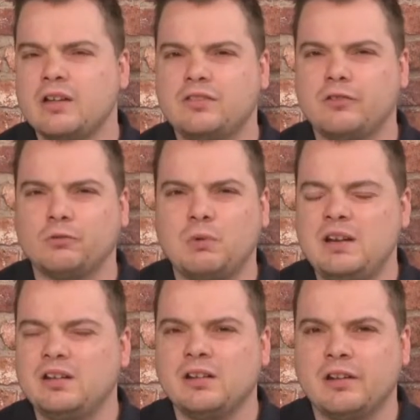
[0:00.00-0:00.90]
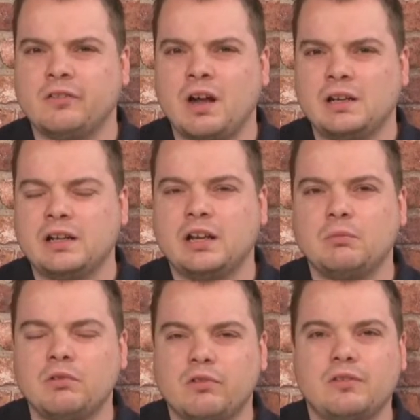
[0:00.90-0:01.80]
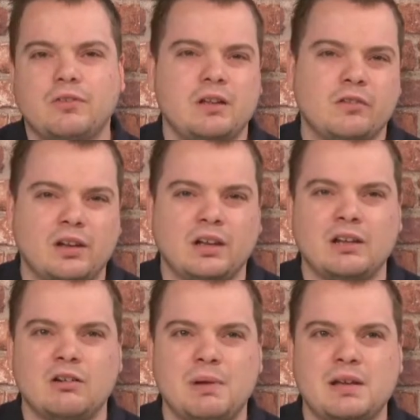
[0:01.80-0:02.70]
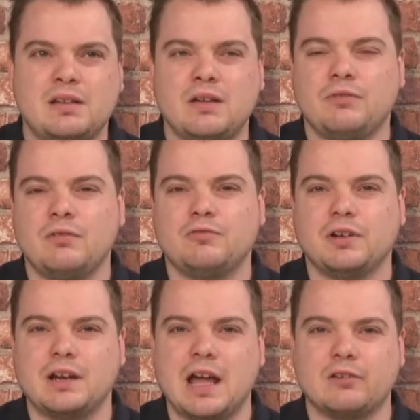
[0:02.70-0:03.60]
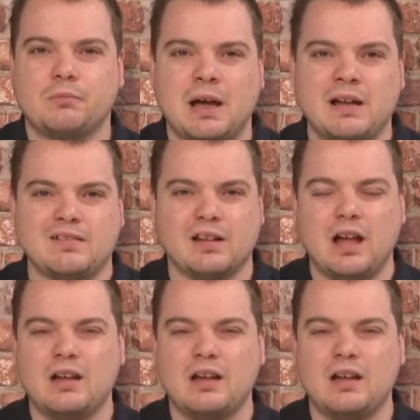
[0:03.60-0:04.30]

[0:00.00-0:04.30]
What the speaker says: Swindon decided they wanted things a little bit different for the next batch.